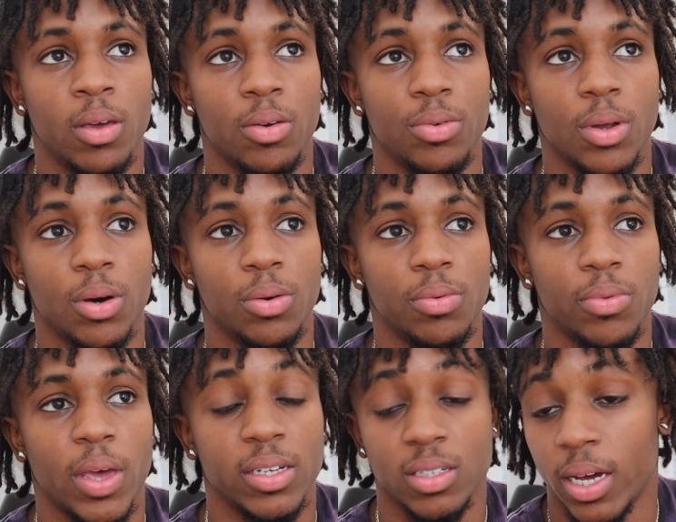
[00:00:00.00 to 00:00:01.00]
you know,
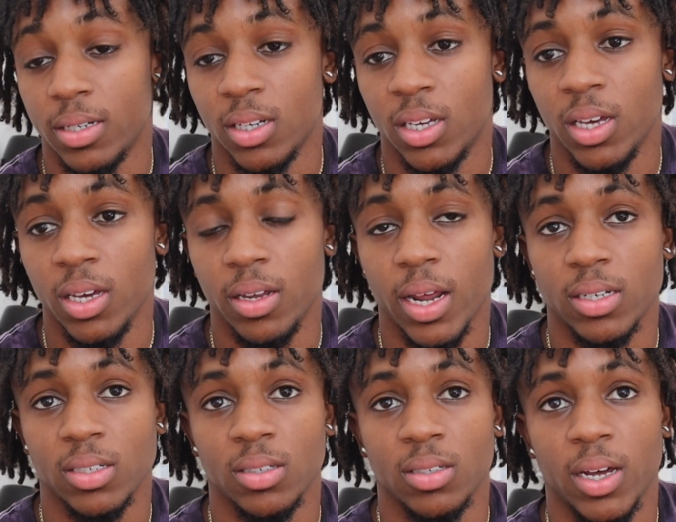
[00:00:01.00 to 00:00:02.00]
as a kid,
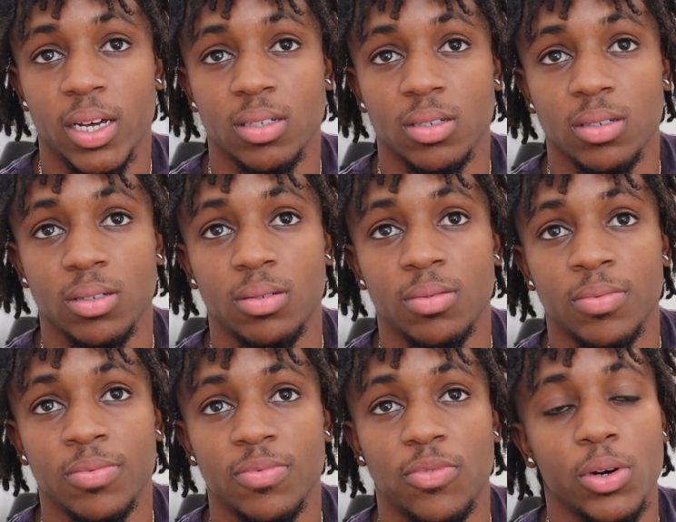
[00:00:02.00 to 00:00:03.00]
as a
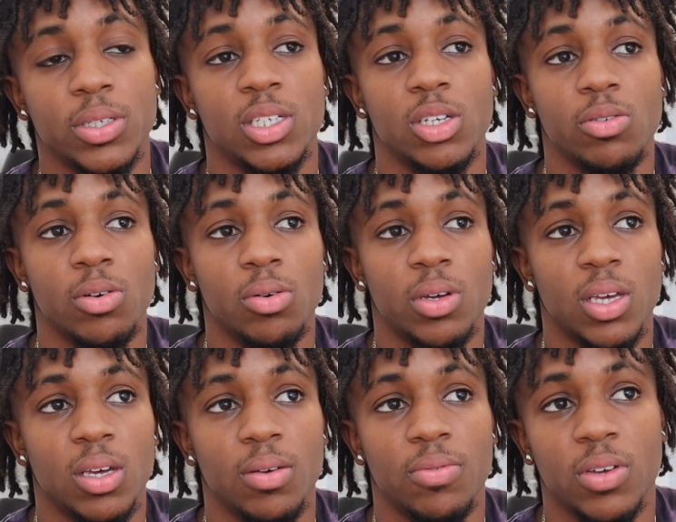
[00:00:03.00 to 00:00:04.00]
14-year-old
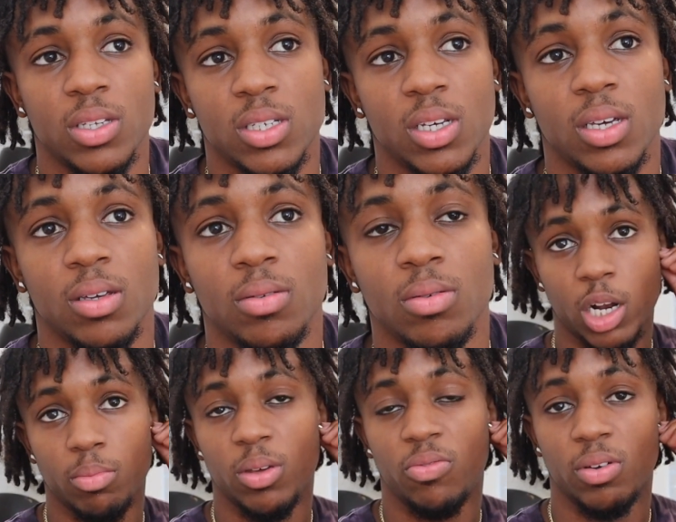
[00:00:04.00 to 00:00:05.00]
kid, 15, about
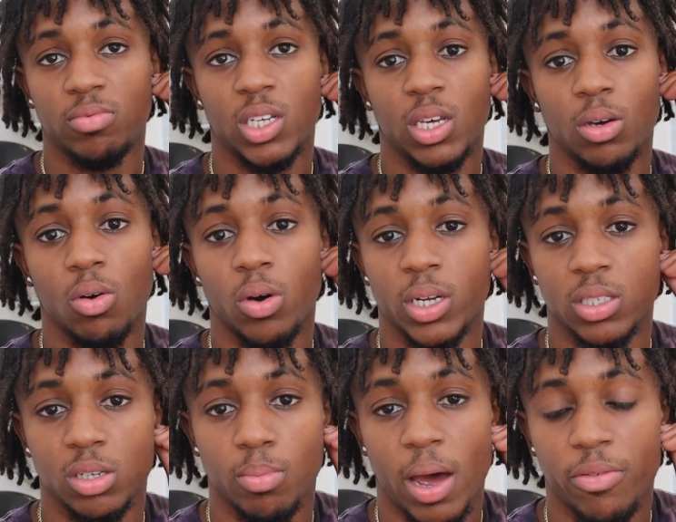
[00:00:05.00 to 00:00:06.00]
to be 15 going into my